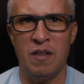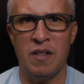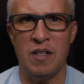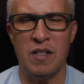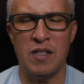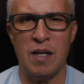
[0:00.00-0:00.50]

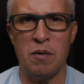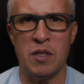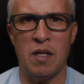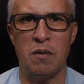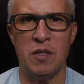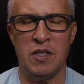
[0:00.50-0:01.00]
because I
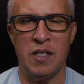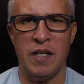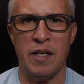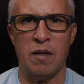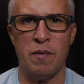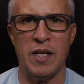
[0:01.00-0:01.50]
was always
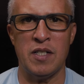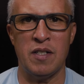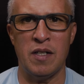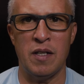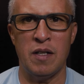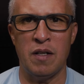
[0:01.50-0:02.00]

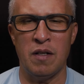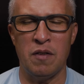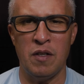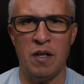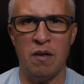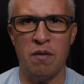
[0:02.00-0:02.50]
interested in
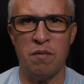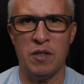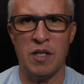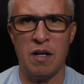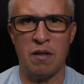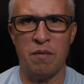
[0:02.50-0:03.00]

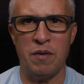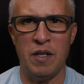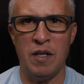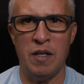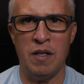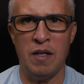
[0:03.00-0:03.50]

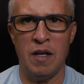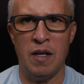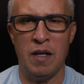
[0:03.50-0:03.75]
photography,